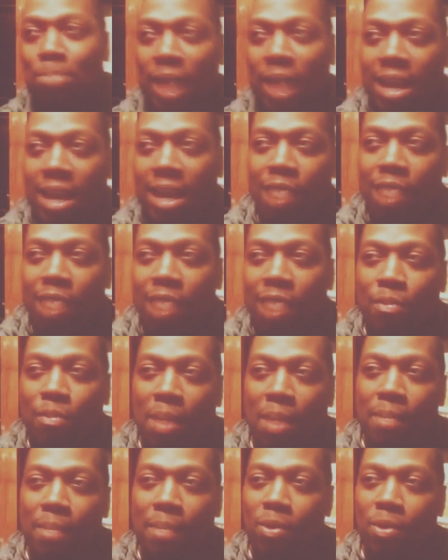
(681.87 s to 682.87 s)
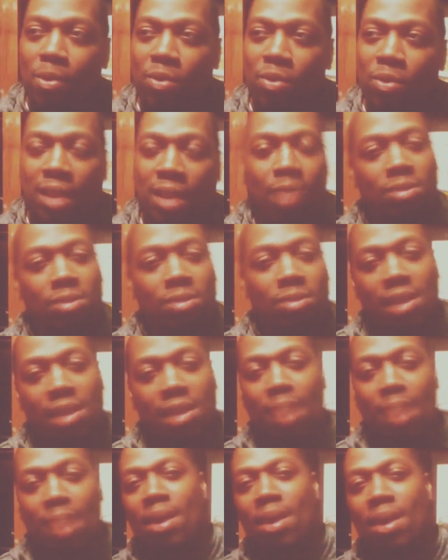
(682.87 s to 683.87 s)
And I remember, like you
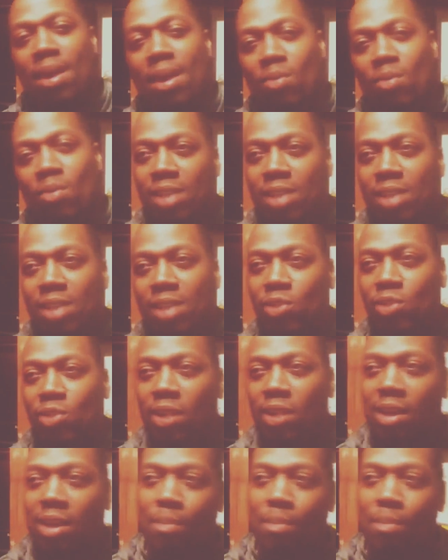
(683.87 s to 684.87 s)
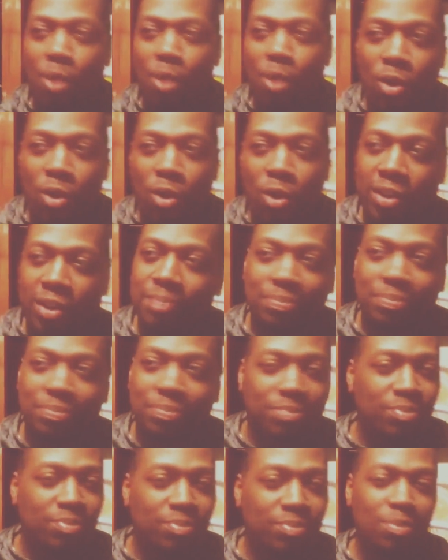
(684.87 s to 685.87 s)
said, man, when that joint come on
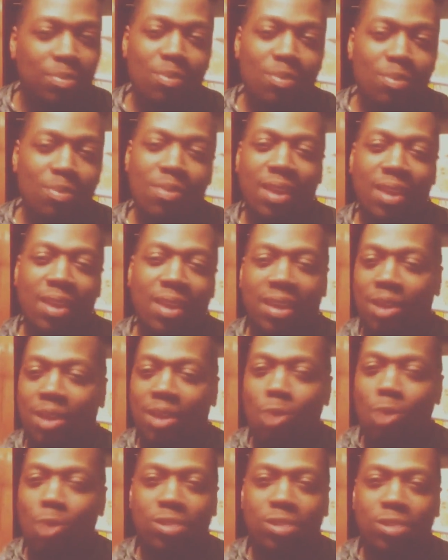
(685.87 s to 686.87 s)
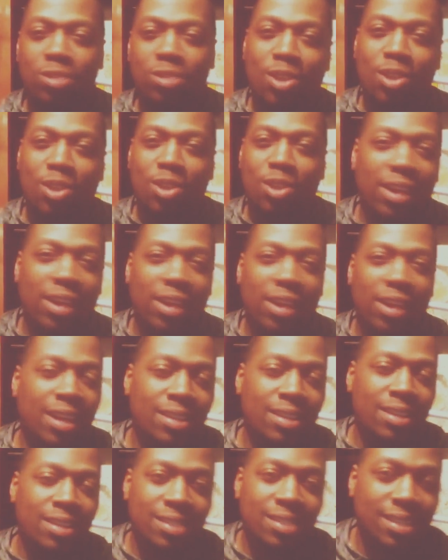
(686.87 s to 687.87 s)
and Ghost is talking
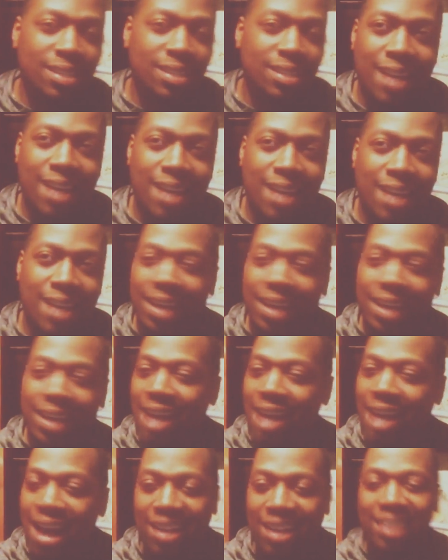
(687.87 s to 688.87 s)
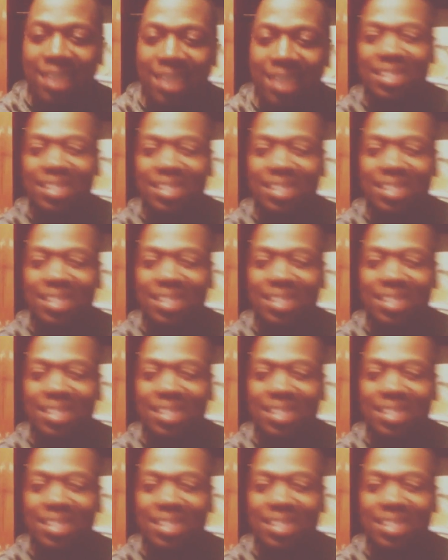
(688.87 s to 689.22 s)
his iconic